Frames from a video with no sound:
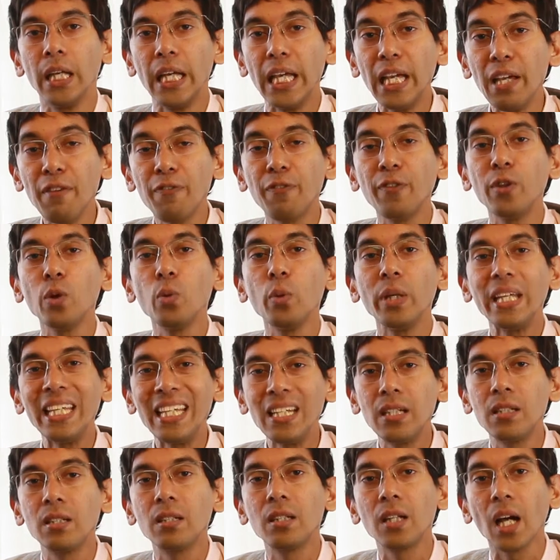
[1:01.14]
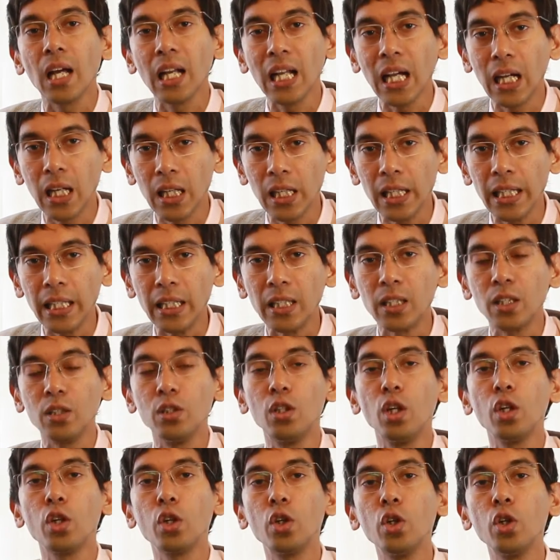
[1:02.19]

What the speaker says: If you eat correctly, the